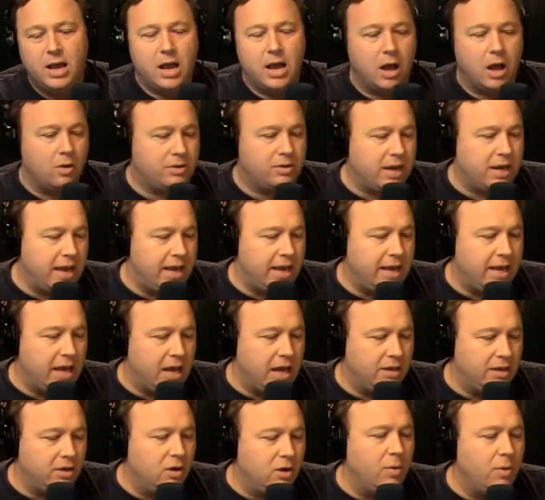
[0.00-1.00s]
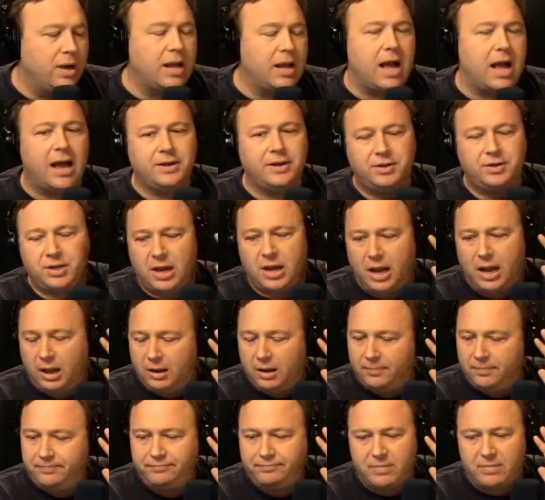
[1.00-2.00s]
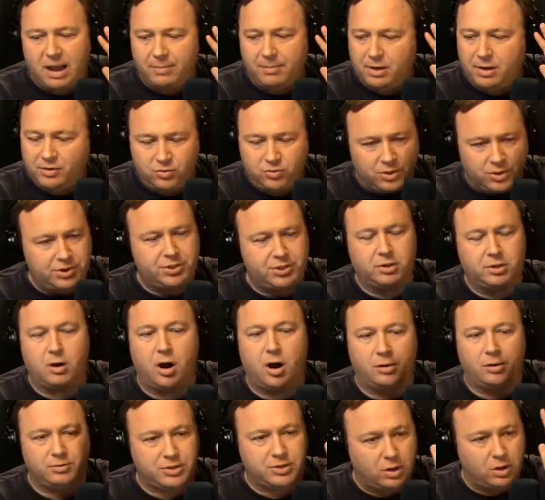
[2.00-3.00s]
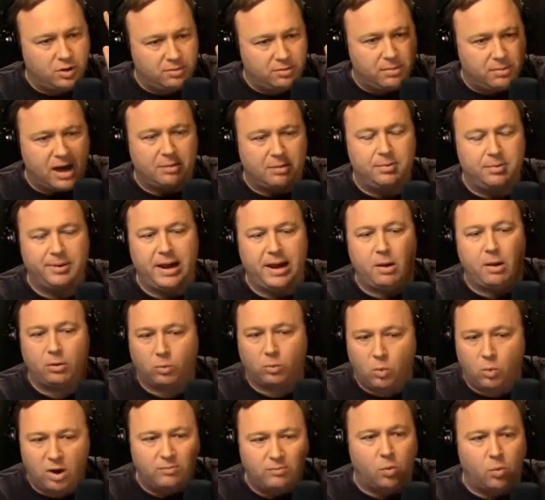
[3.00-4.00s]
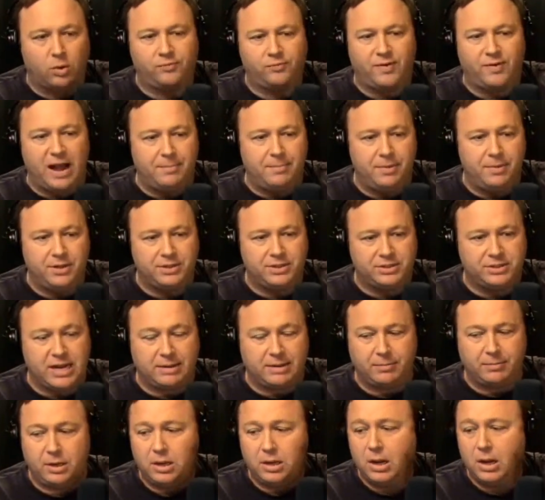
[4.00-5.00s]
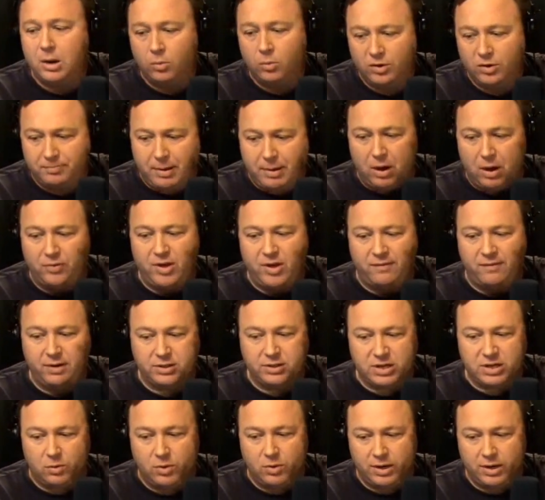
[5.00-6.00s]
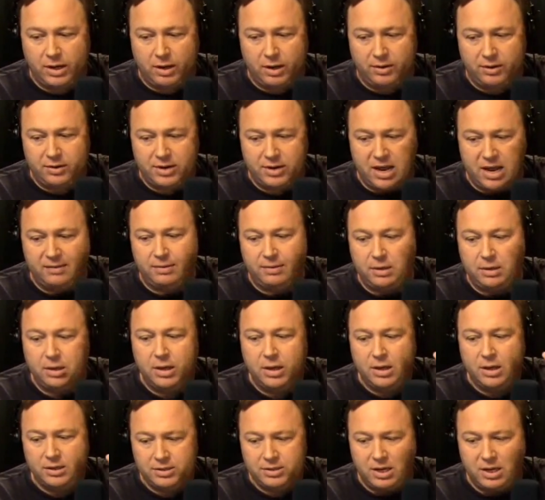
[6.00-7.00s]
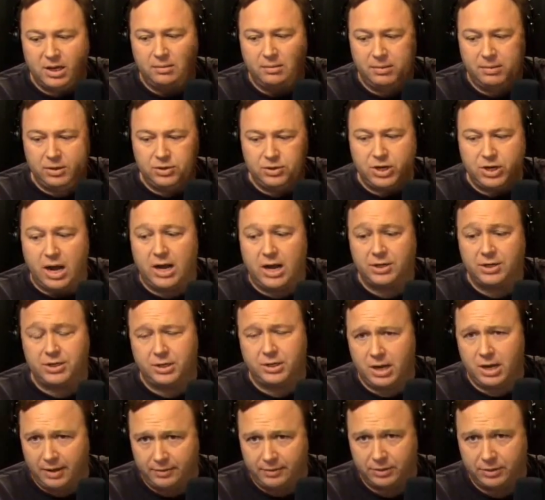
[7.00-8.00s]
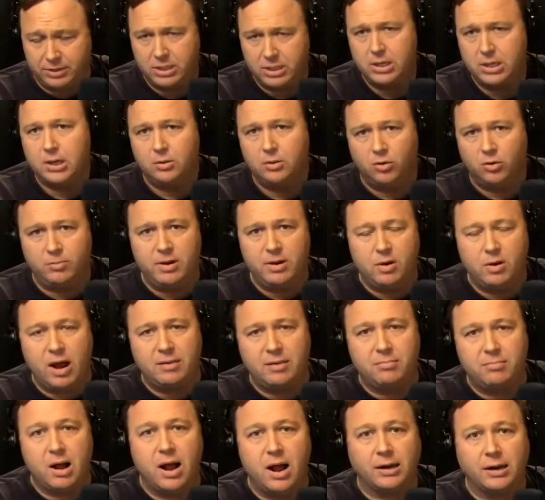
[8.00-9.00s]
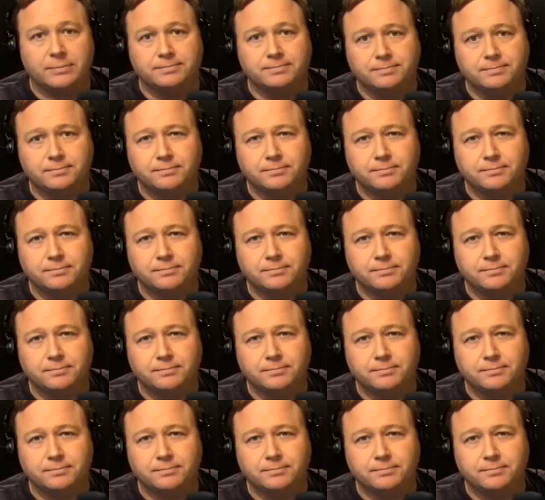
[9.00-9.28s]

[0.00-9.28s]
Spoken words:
Okay, you know what, guys? I'm going to twist your arms. Go to the bottom of the hour. One more 5-minute segment with both of you because I want to go to David, Tim, and Josh and others. We'll be right back.